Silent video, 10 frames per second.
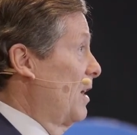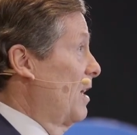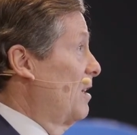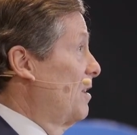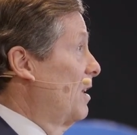But
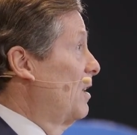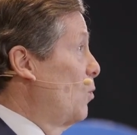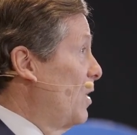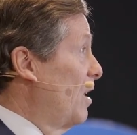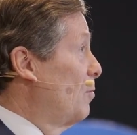I like to think
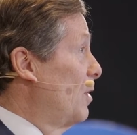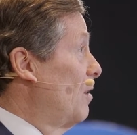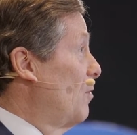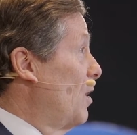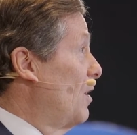that we have
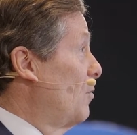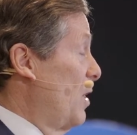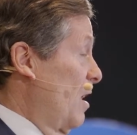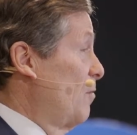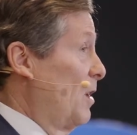
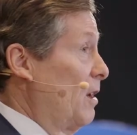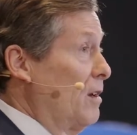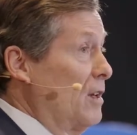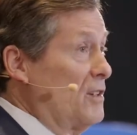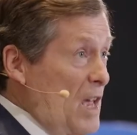
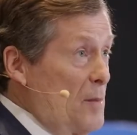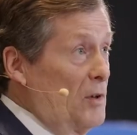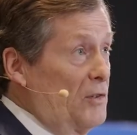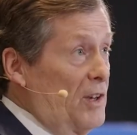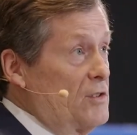been
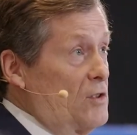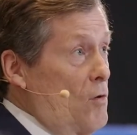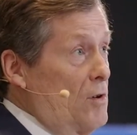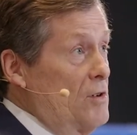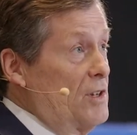examples as
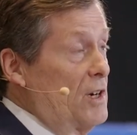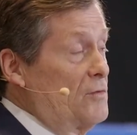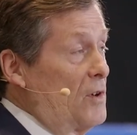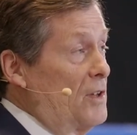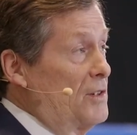donors and
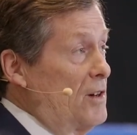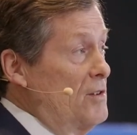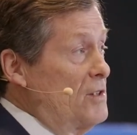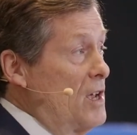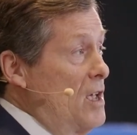as
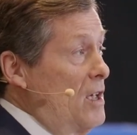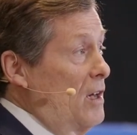volunteers.